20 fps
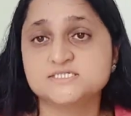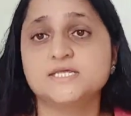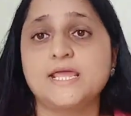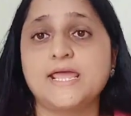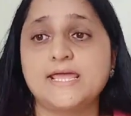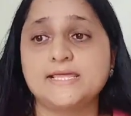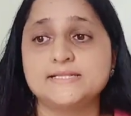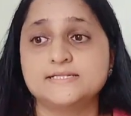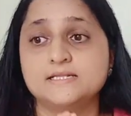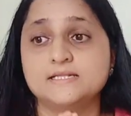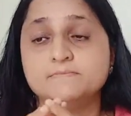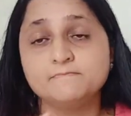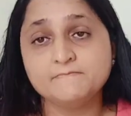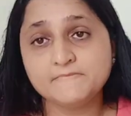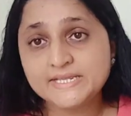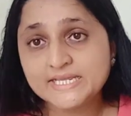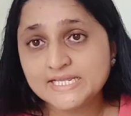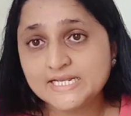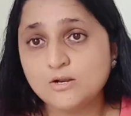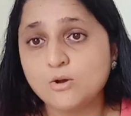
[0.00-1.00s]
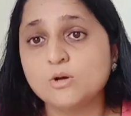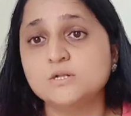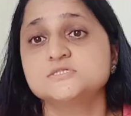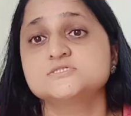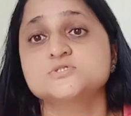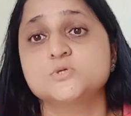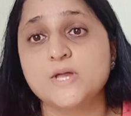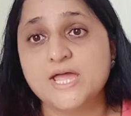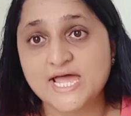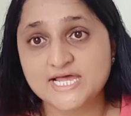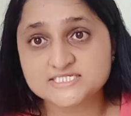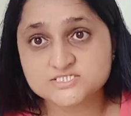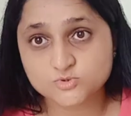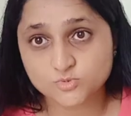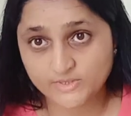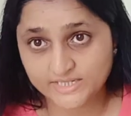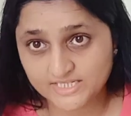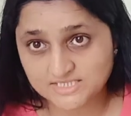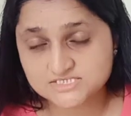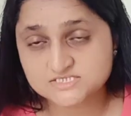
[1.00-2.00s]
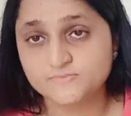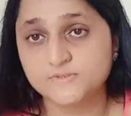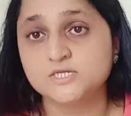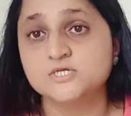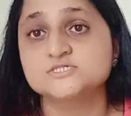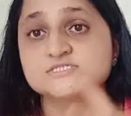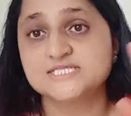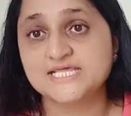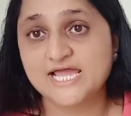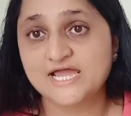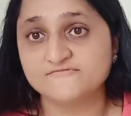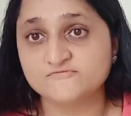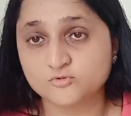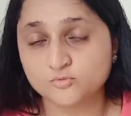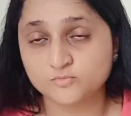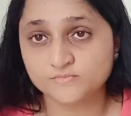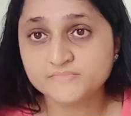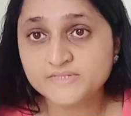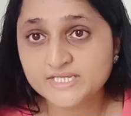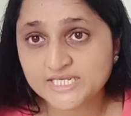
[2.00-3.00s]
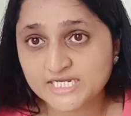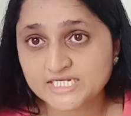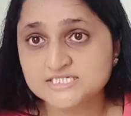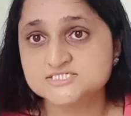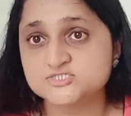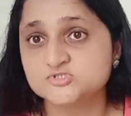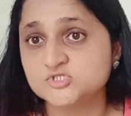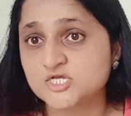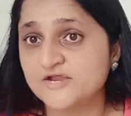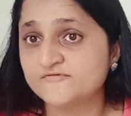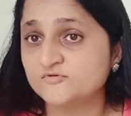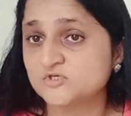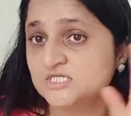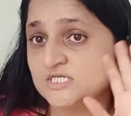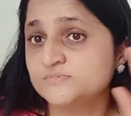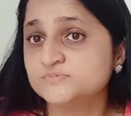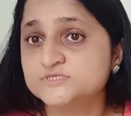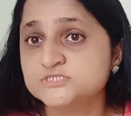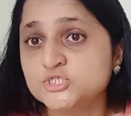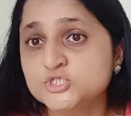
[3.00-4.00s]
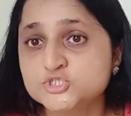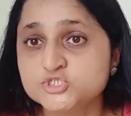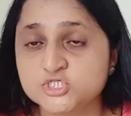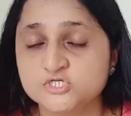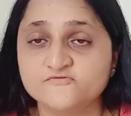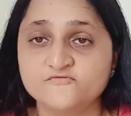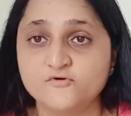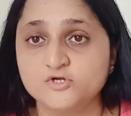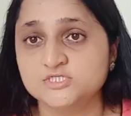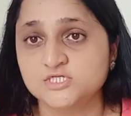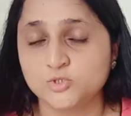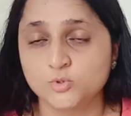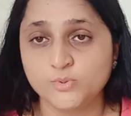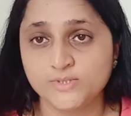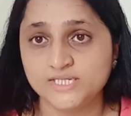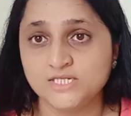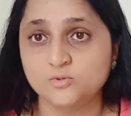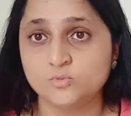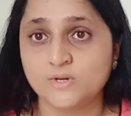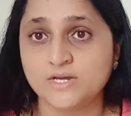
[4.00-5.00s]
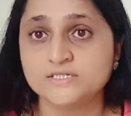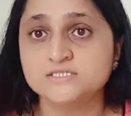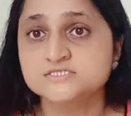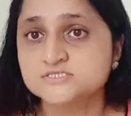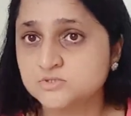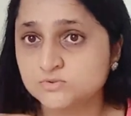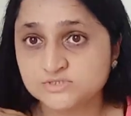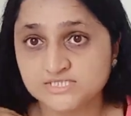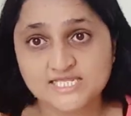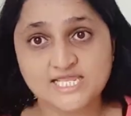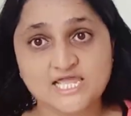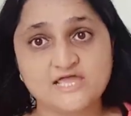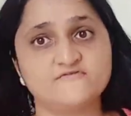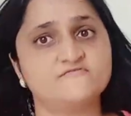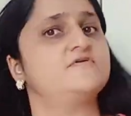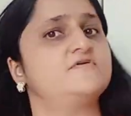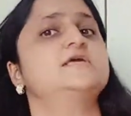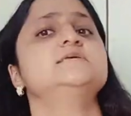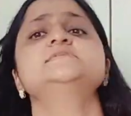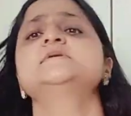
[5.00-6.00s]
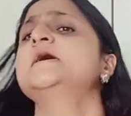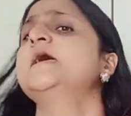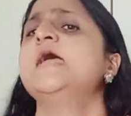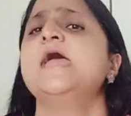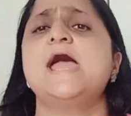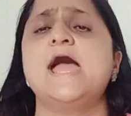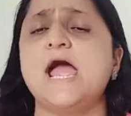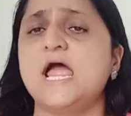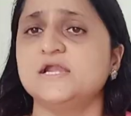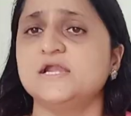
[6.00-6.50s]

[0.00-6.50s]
and then male also has wings because they have to mate, so they have to keep searching for the queen one, so they have wings. And